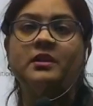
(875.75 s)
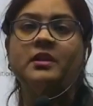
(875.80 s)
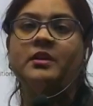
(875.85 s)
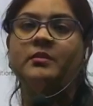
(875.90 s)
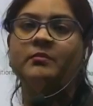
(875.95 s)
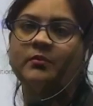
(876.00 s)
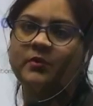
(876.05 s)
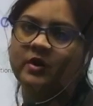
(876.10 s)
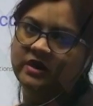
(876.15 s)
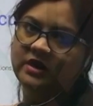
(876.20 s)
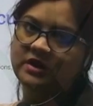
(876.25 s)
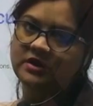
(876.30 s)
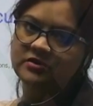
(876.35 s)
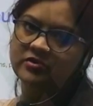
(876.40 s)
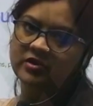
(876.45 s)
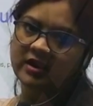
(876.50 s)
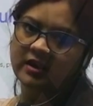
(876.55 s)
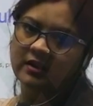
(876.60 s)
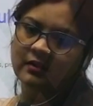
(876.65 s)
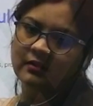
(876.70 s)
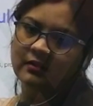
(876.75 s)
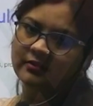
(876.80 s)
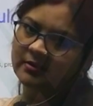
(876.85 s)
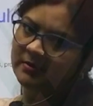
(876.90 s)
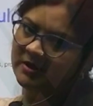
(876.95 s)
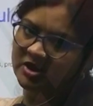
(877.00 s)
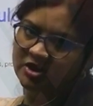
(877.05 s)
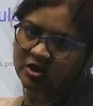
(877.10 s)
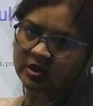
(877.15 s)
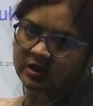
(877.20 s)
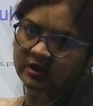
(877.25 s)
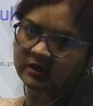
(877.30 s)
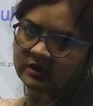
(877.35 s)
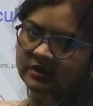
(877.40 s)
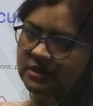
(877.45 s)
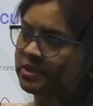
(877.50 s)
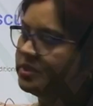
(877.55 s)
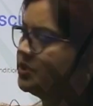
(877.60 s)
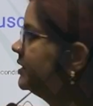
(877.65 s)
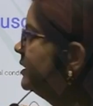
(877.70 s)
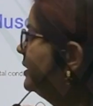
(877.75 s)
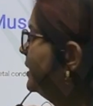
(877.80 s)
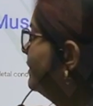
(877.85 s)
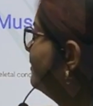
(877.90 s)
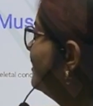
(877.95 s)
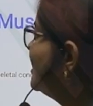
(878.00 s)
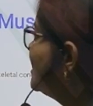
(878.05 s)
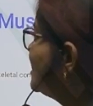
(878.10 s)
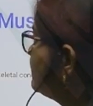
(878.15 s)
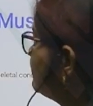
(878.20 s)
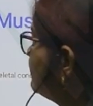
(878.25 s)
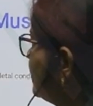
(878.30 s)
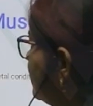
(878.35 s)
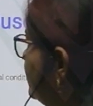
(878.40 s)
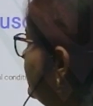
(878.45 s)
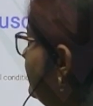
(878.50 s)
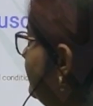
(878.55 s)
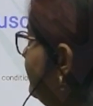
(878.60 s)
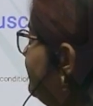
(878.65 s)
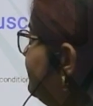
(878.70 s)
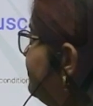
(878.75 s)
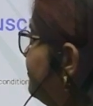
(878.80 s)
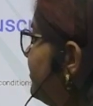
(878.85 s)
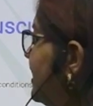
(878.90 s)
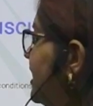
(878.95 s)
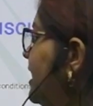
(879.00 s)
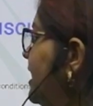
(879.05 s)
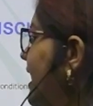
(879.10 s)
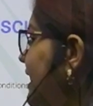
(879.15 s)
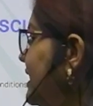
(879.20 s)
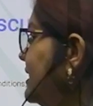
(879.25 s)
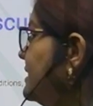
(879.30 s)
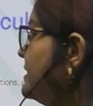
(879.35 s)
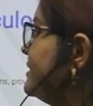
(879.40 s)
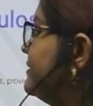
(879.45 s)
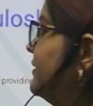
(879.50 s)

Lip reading: monitoring of the patient condition. The first one, as we